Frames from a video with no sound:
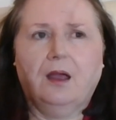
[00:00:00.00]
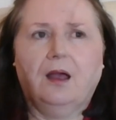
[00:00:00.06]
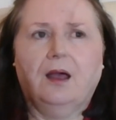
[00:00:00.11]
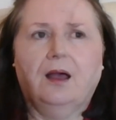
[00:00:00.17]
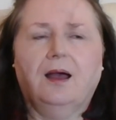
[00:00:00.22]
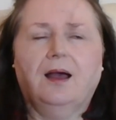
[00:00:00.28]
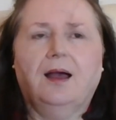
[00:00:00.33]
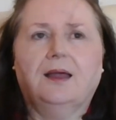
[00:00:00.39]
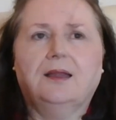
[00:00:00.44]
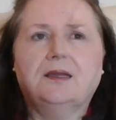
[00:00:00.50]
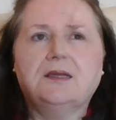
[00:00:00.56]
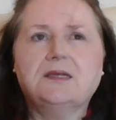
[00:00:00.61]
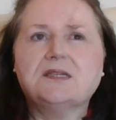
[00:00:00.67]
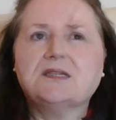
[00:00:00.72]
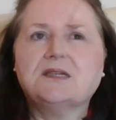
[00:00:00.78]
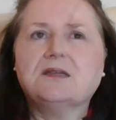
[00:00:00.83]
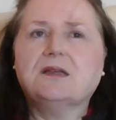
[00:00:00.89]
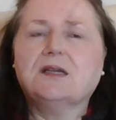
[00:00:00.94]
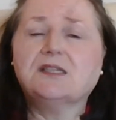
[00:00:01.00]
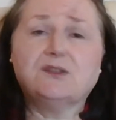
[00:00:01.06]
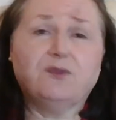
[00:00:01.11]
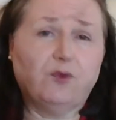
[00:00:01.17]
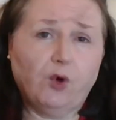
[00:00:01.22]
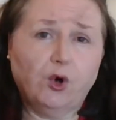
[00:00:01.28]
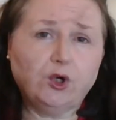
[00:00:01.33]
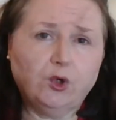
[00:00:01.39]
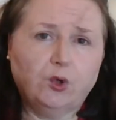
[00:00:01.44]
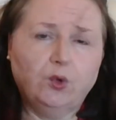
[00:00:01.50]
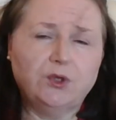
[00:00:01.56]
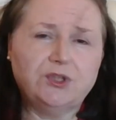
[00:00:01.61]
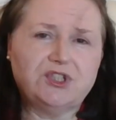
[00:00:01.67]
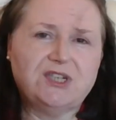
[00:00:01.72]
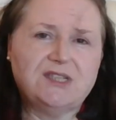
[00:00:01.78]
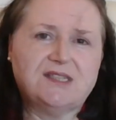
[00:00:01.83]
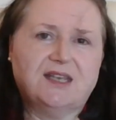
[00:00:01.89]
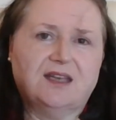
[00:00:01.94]
And it's for
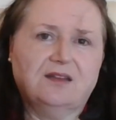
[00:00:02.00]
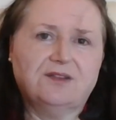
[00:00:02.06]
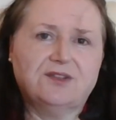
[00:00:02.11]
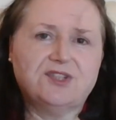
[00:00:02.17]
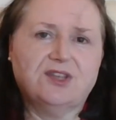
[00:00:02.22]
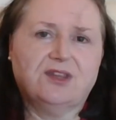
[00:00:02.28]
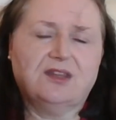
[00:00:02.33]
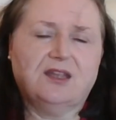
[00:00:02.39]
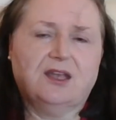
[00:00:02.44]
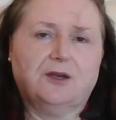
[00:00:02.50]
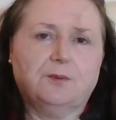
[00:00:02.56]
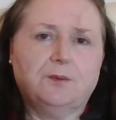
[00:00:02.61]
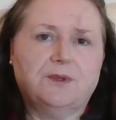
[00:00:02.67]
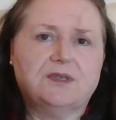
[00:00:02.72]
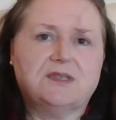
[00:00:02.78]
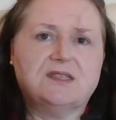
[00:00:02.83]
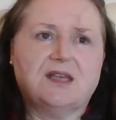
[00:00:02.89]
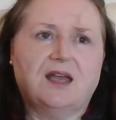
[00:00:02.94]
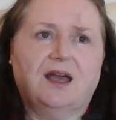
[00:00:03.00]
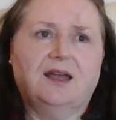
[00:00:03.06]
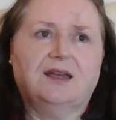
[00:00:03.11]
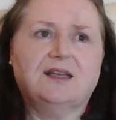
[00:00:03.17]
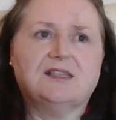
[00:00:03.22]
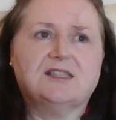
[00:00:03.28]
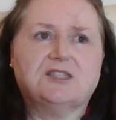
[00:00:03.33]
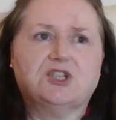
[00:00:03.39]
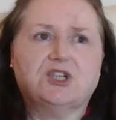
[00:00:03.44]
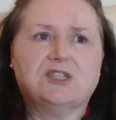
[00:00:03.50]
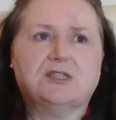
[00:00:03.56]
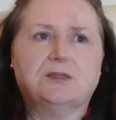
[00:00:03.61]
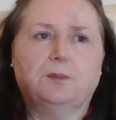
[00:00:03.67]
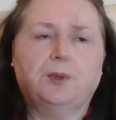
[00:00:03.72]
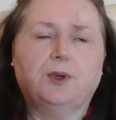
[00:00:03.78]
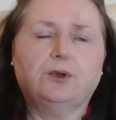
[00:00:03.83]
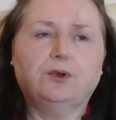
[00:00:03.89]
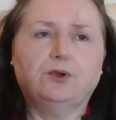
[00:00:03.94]
coaches, healers and therapists, and it's just
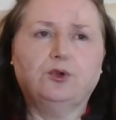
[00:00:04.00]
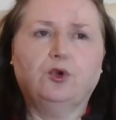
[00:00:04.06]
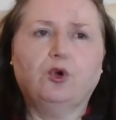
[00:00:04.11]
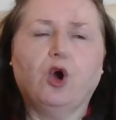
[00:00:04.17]
about you